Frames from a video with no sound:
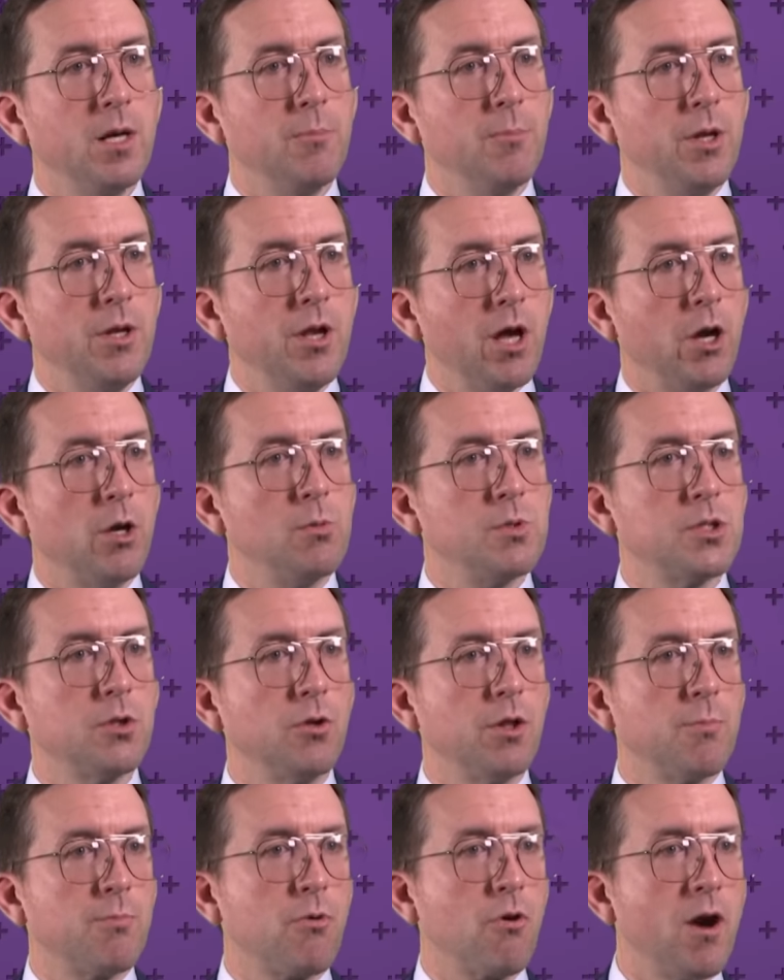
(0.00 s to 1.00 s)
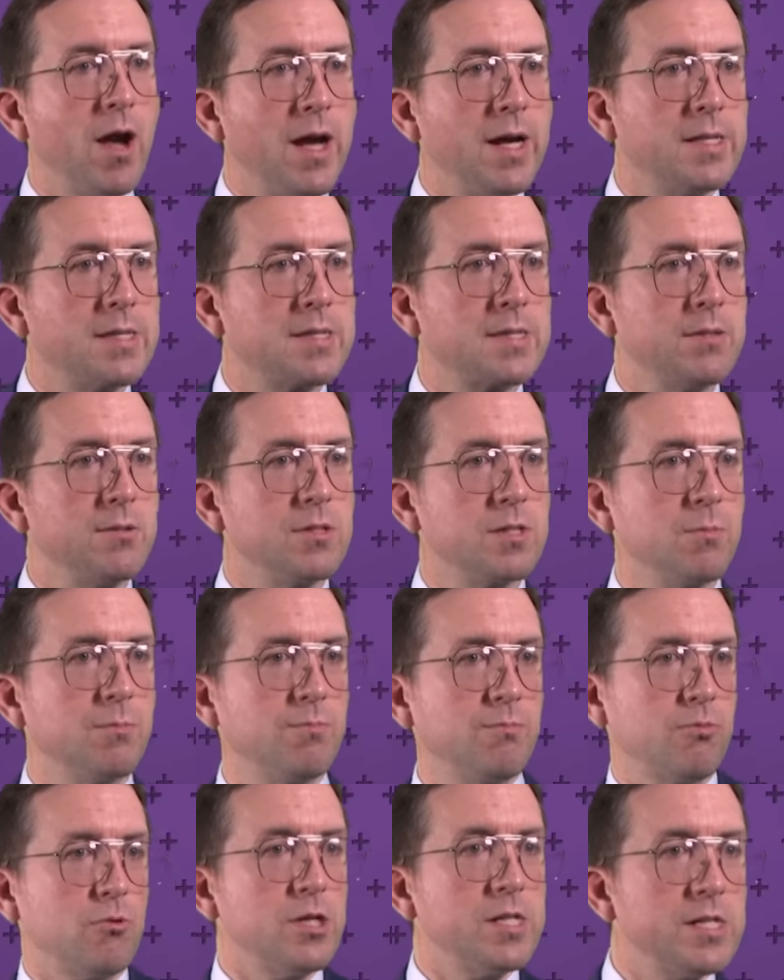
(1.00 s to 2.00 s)
But no, it was all the press, it was the
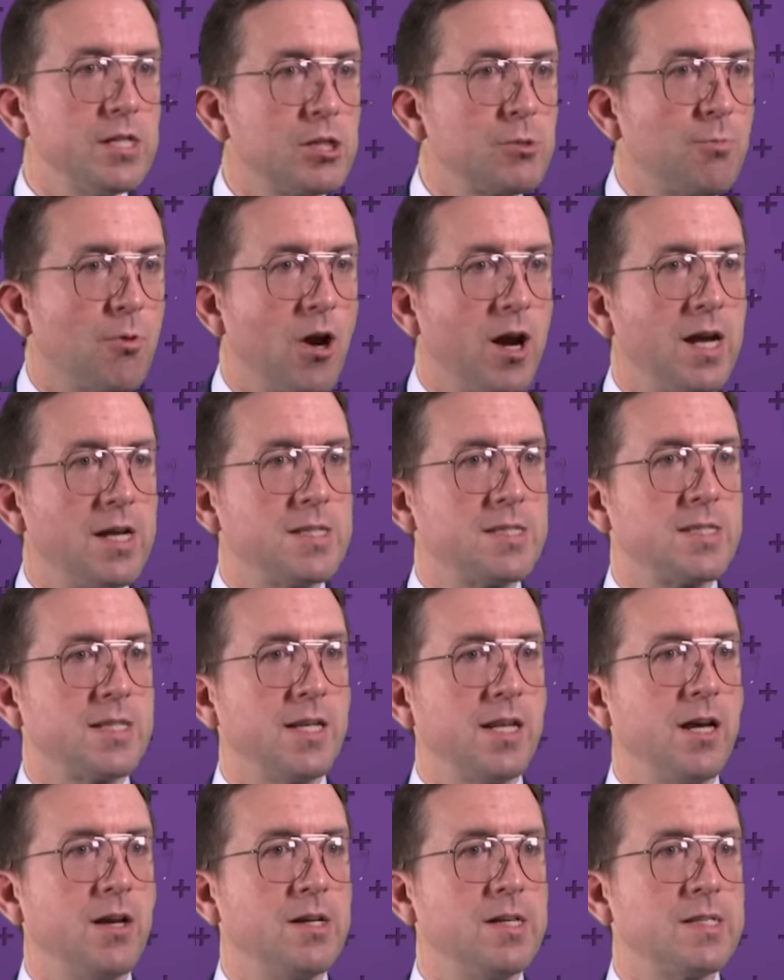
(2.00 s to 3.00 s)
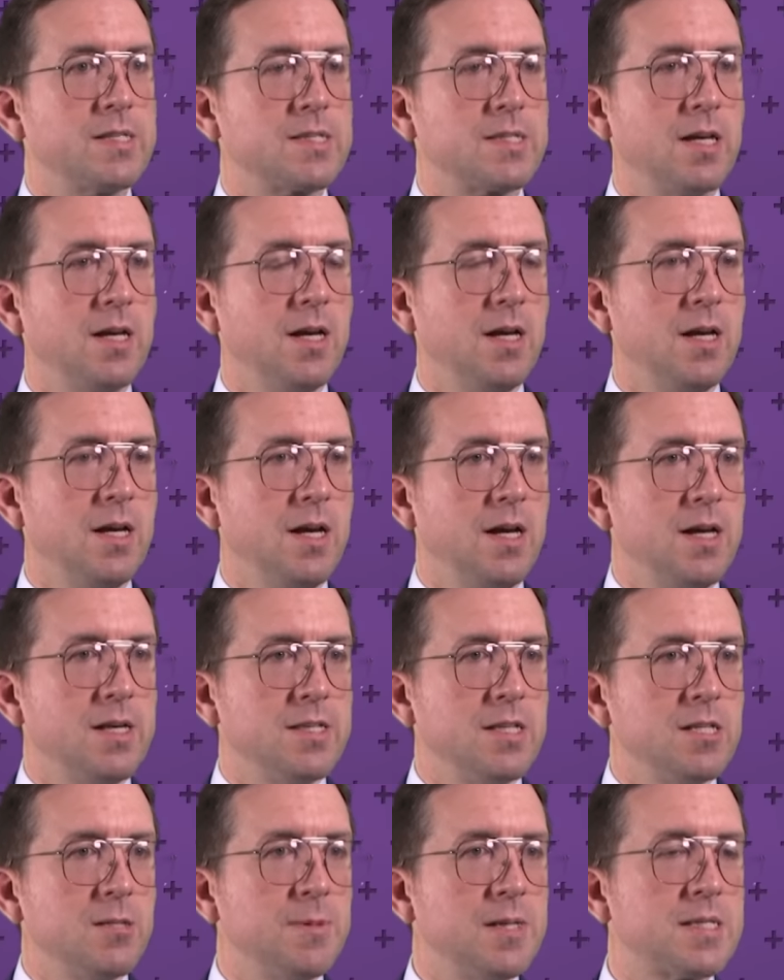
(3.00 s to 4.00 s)
British press, you know, it
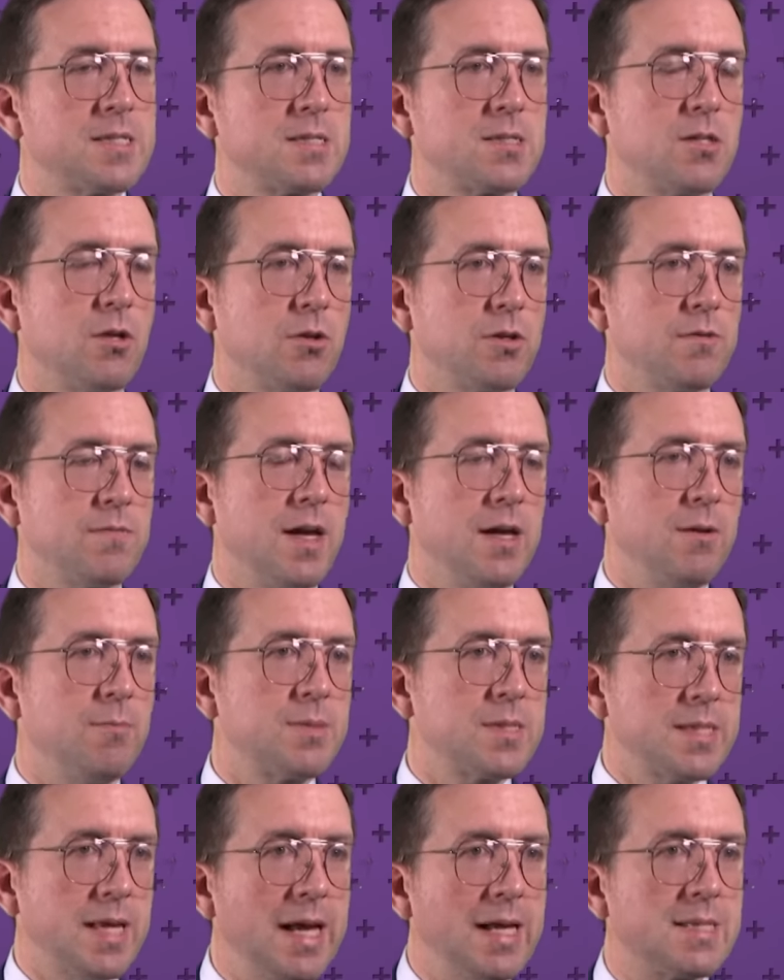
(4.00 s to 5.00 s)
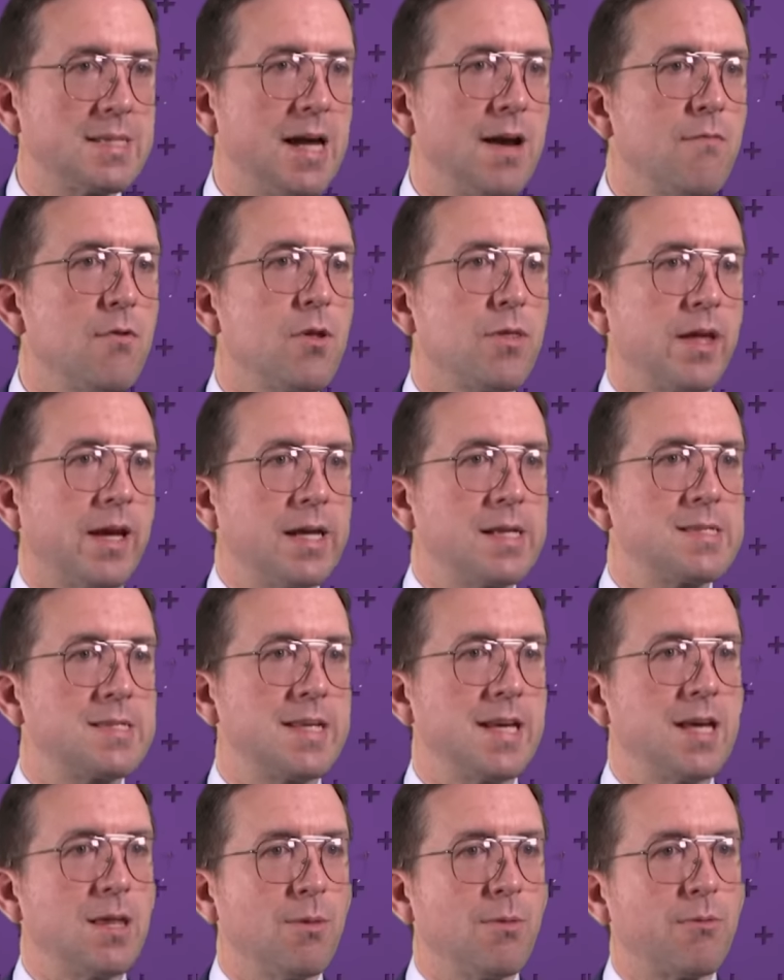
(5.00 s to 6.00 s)
seems to be sort of obsessed. Everything is
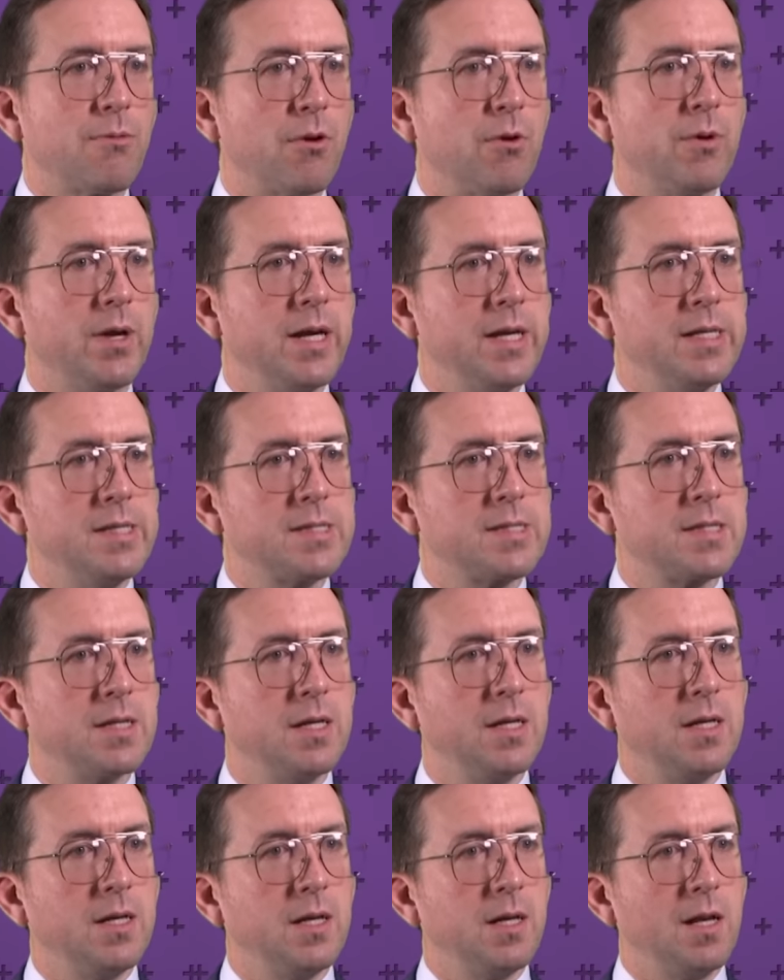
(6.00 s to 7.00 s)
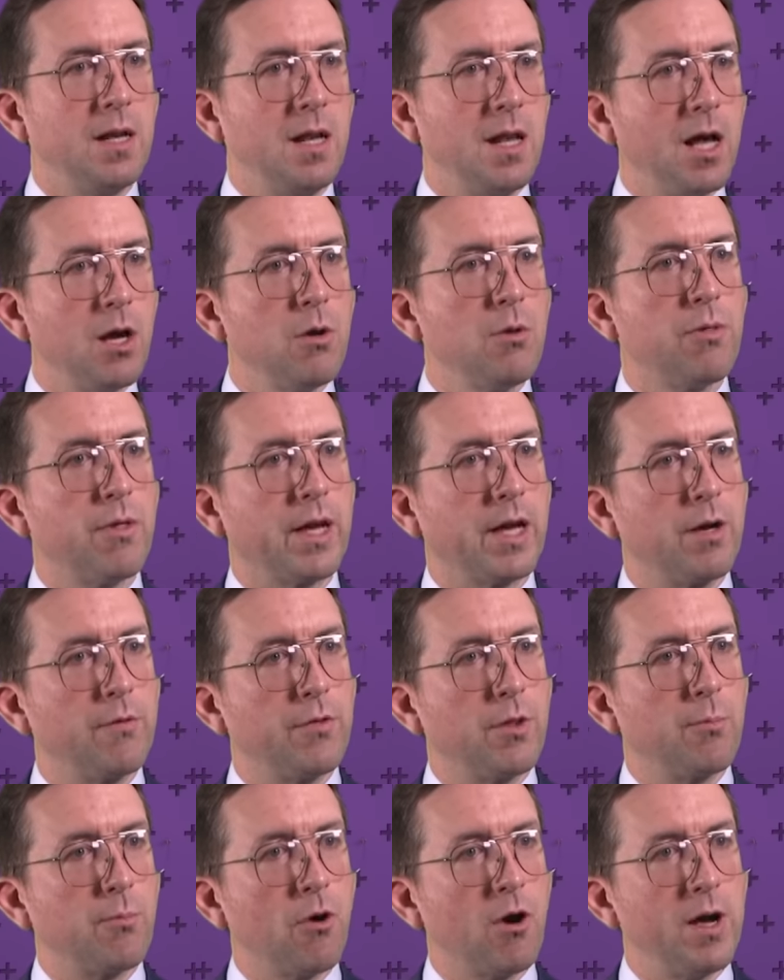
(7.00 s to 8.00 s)
seen through his loathing of
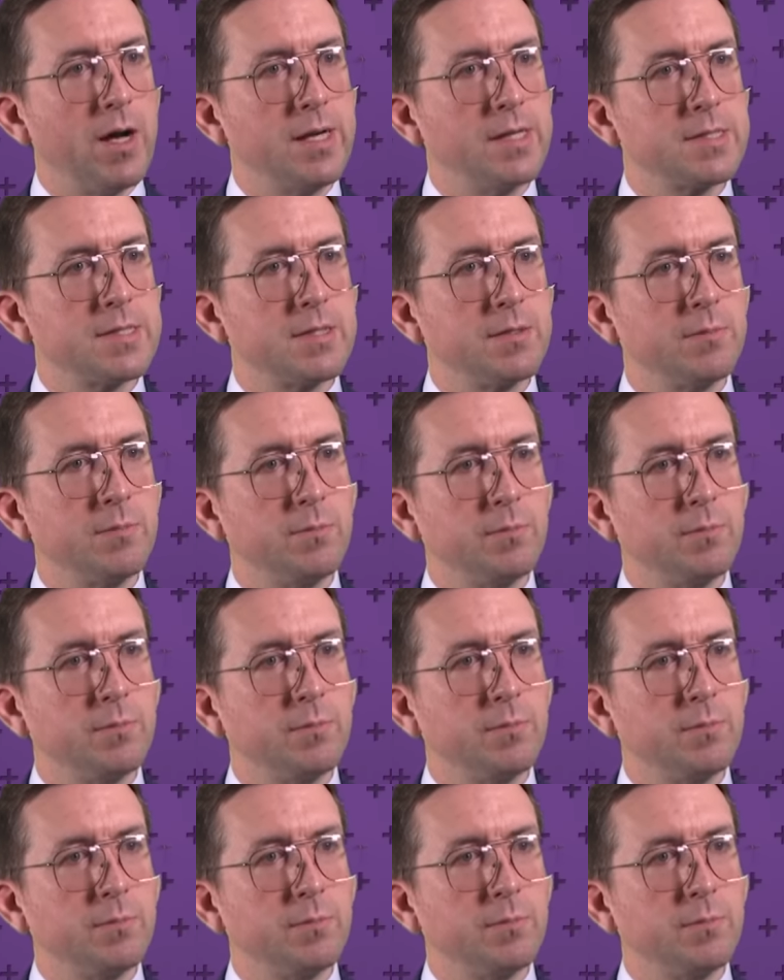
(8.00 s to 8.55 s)
the press.